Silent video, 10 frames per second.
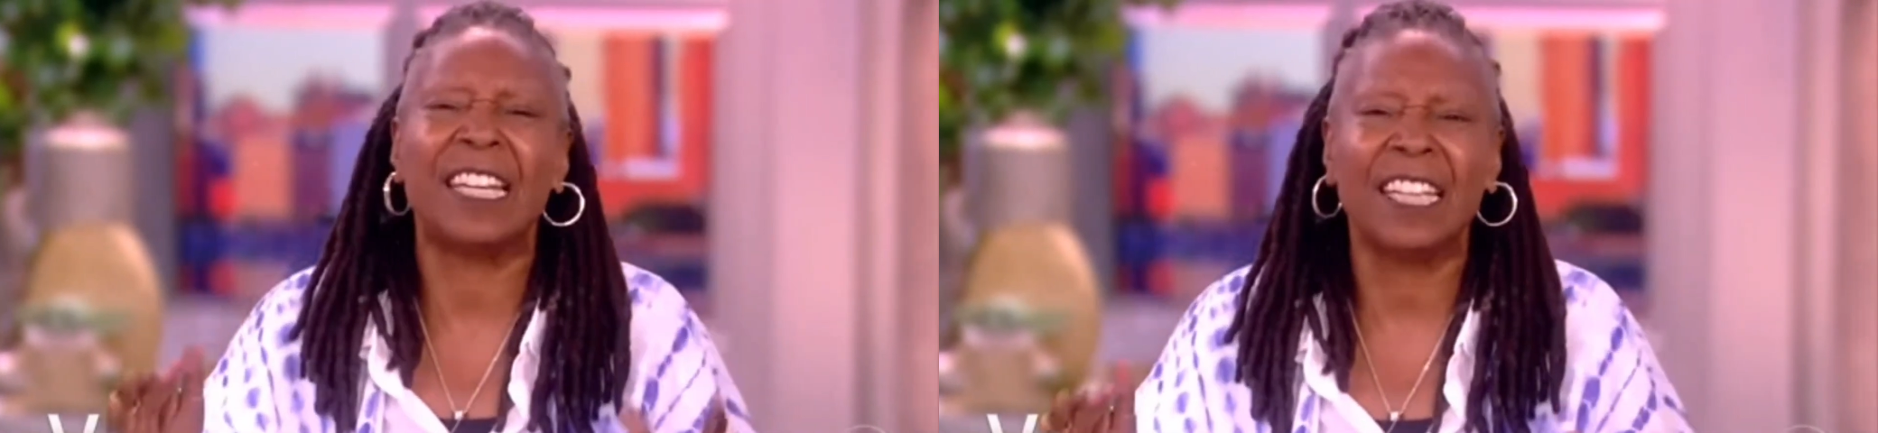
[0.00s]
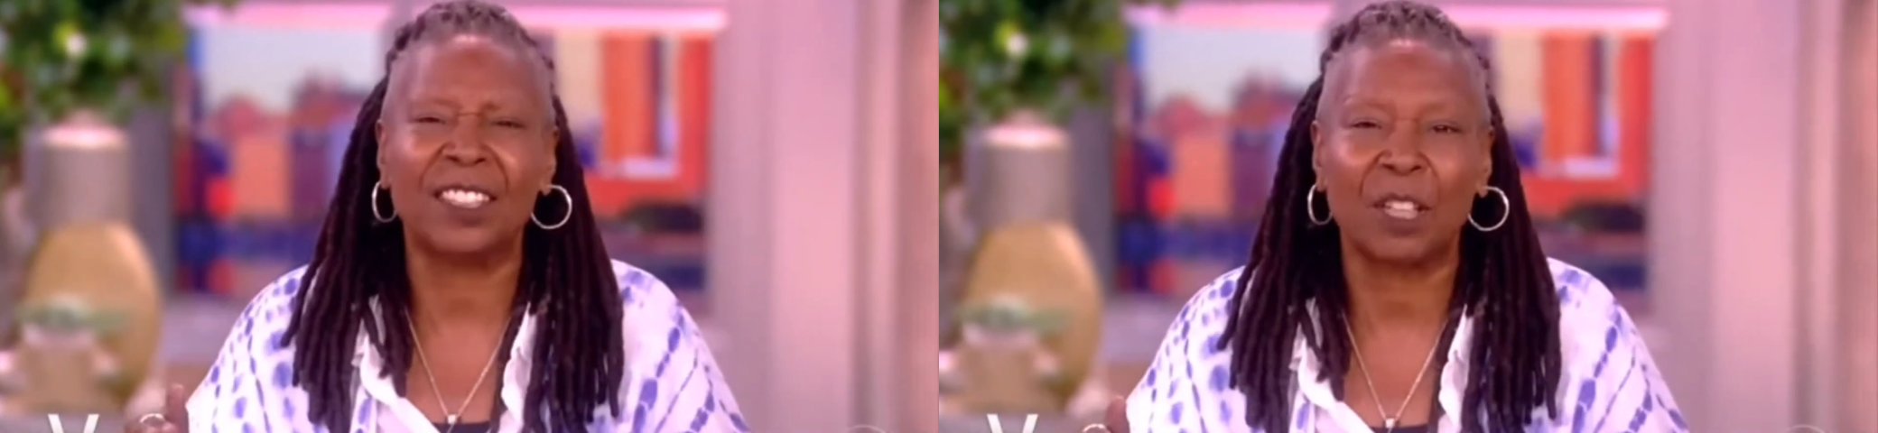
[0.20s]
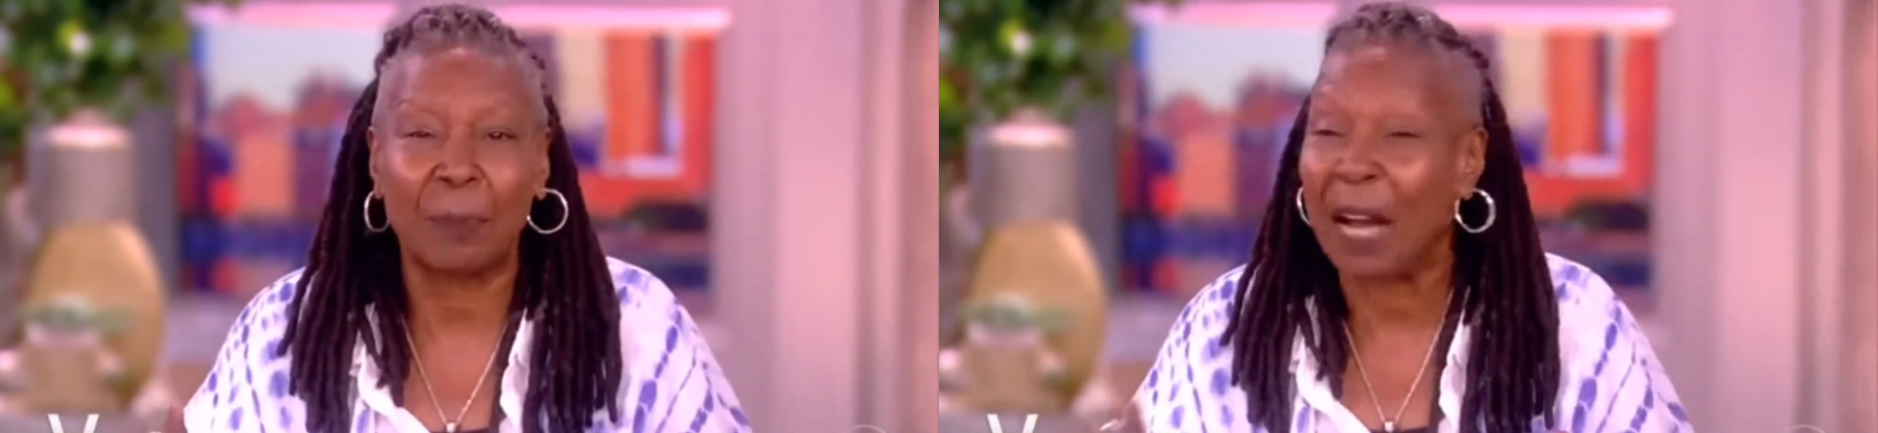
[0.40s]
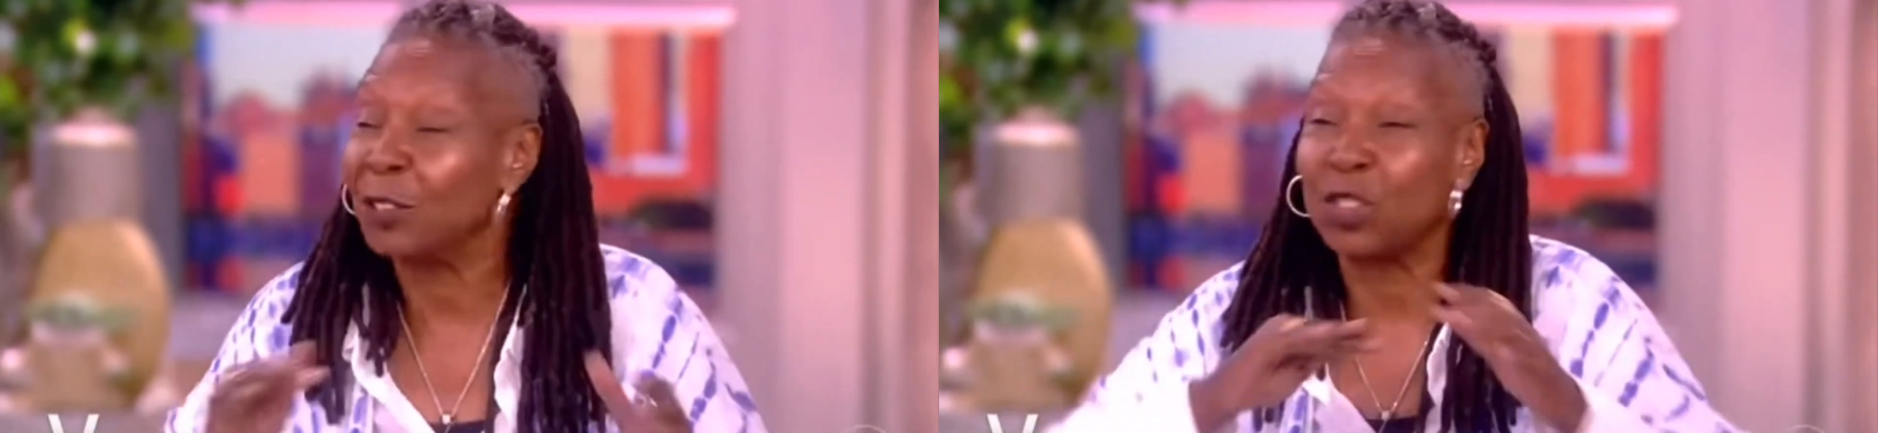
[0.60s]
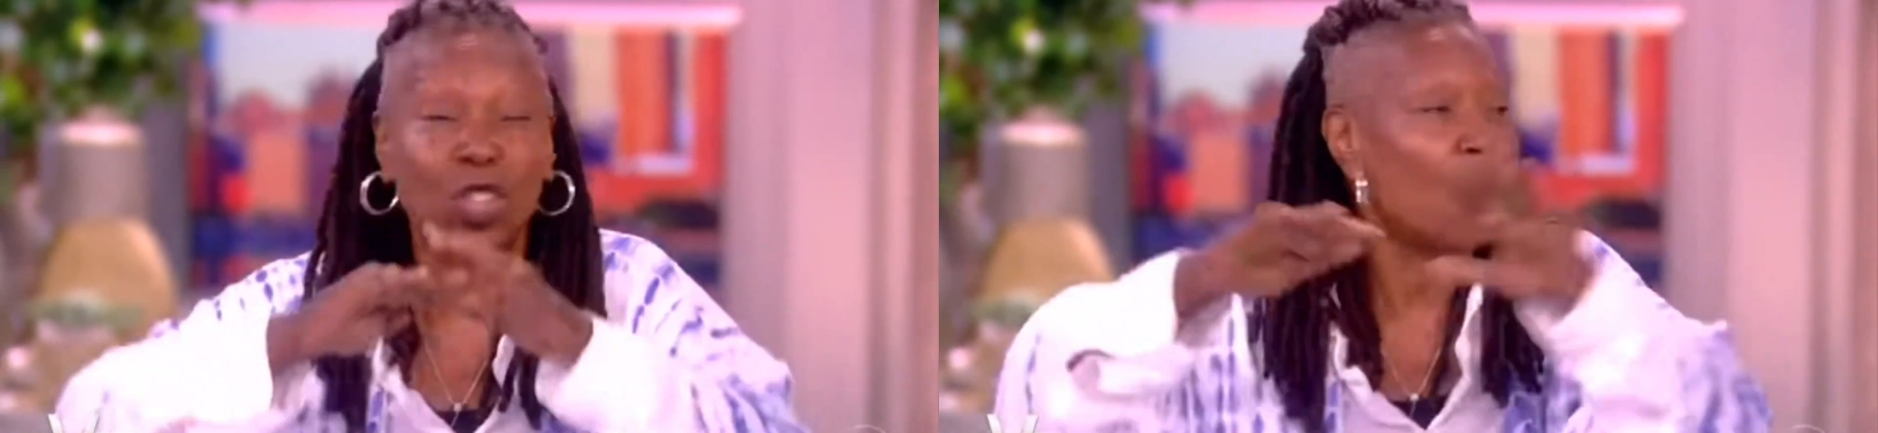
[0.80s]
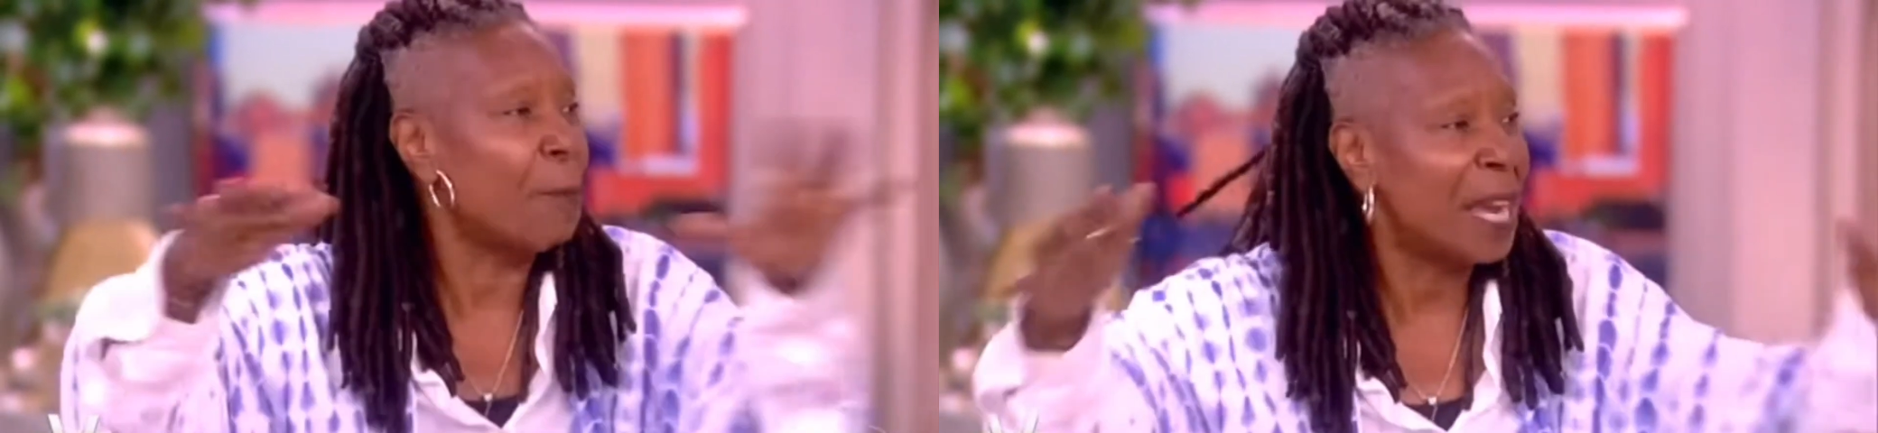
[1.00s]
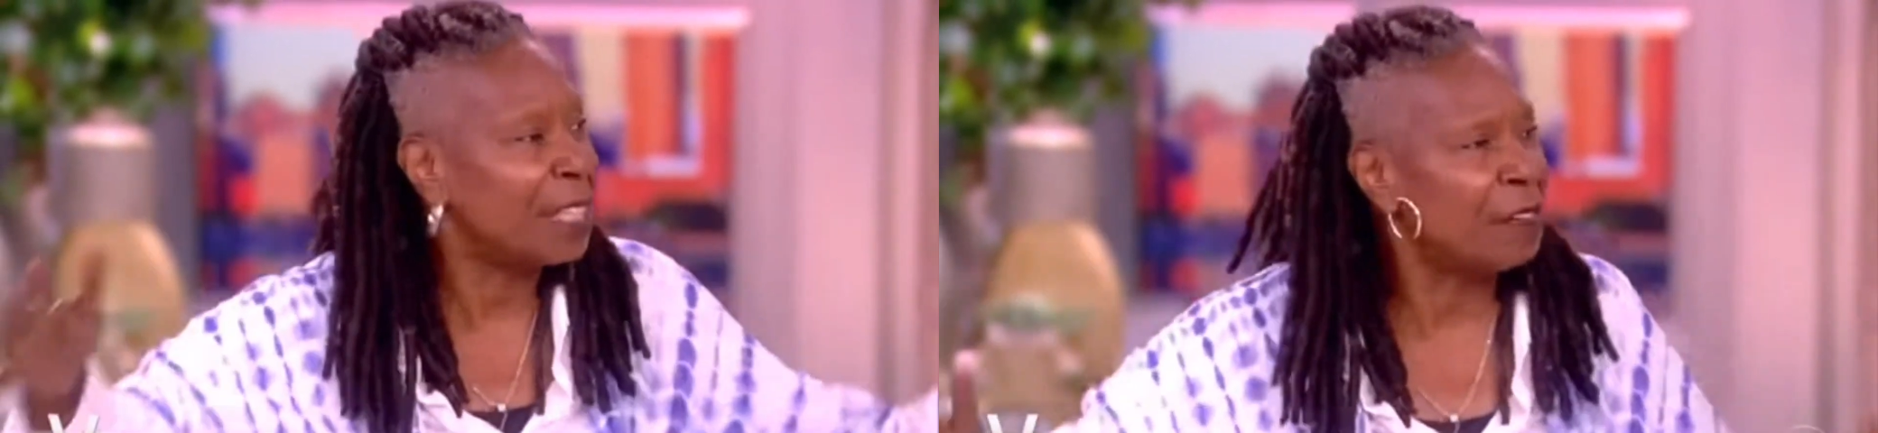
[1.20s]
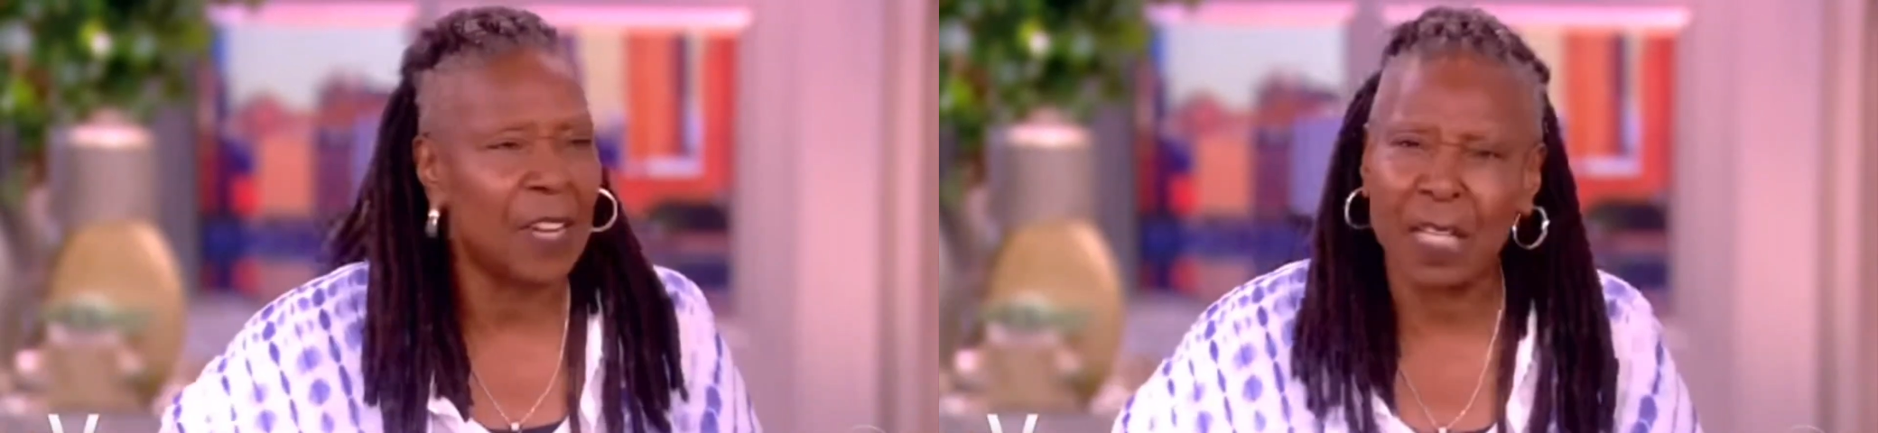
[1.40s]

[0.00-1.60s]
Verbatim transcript: things about so many of